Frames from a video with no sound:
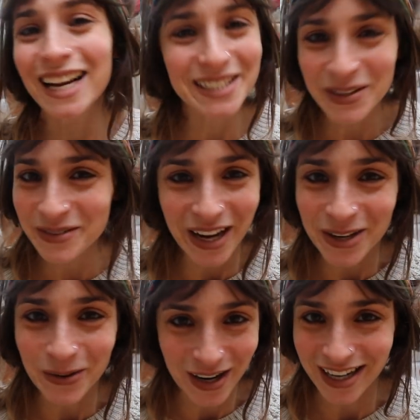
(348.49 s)
I don't
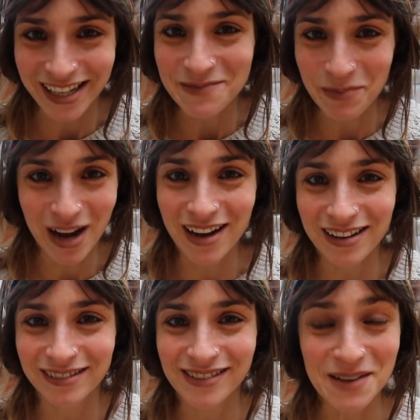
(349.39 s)
know why, but
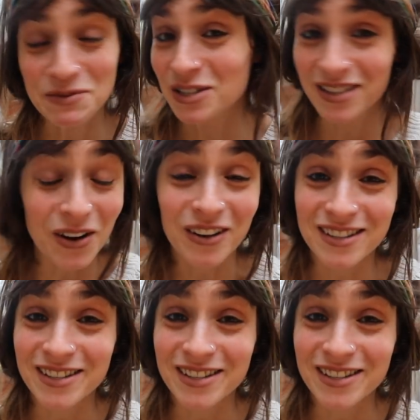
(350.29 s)
I'm just not.